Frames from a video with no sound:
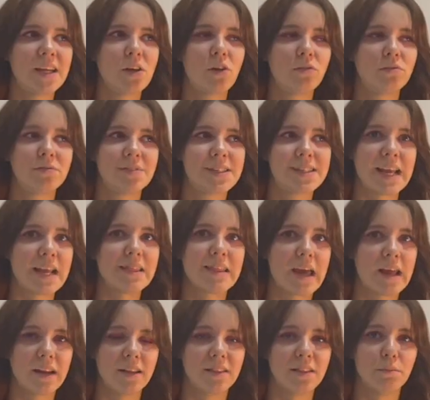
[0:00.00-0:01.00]
don't say
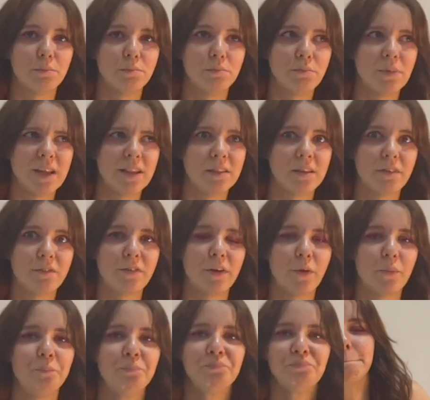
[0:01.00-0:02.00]
that in the in the
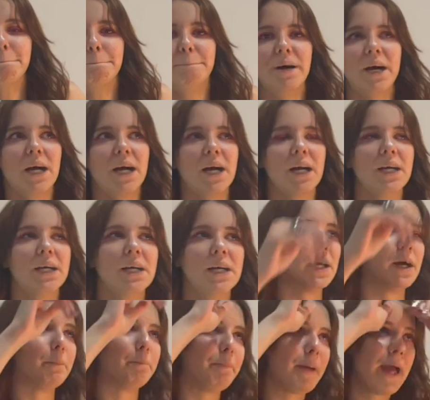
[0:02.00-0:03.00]
film
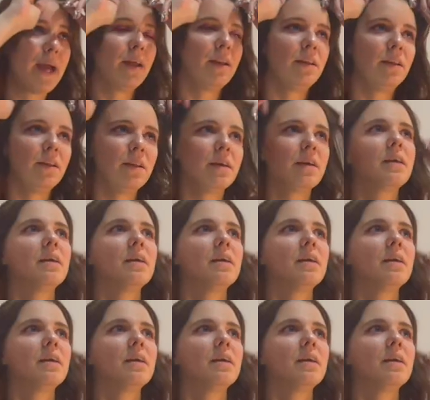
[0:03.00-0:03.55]
but Ben